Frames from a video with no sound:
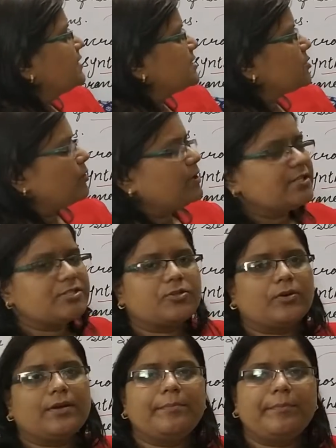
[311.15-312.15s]
this
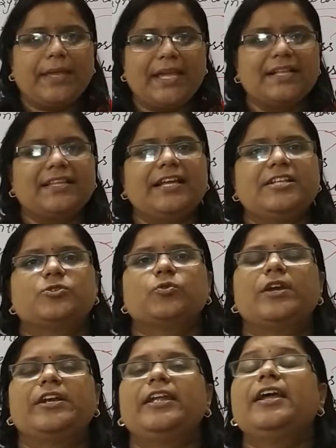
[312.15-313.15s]
cholesterol make the
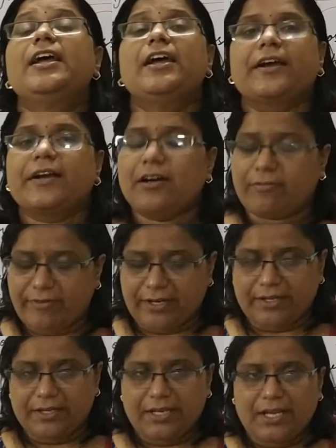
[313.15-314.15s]
insulating
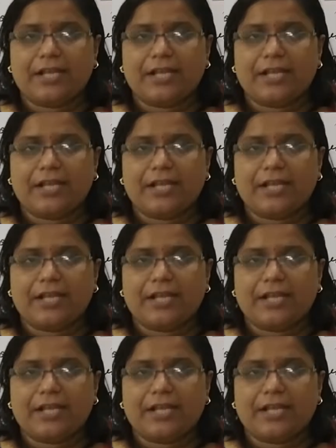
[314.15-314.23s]
covering.